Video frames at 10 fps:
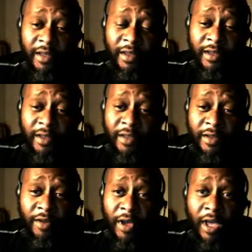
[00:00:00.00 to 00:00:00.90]
I,
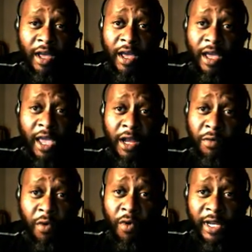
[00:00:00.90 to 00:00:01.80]
and just by the
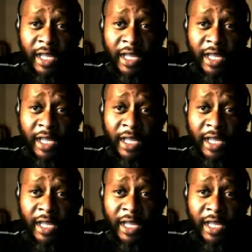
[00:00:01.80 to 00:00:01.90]
way she